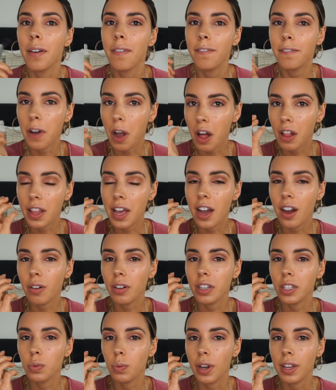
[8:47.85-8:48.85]
Fallout
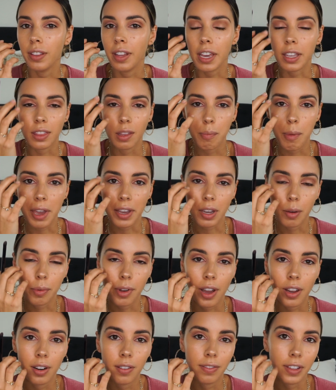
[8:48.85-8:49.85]
is when like the makeup
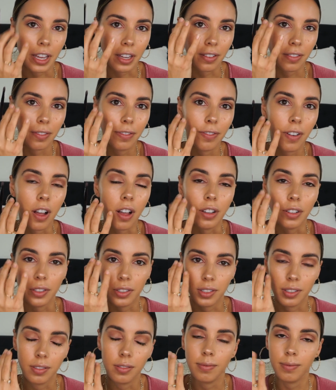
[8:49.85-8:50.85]
kind of like
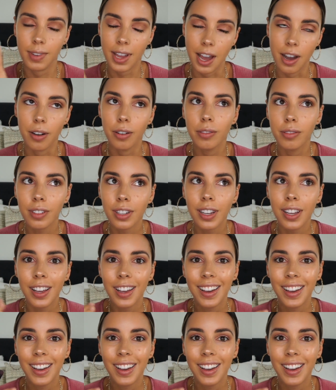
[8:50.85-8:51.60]
falls out.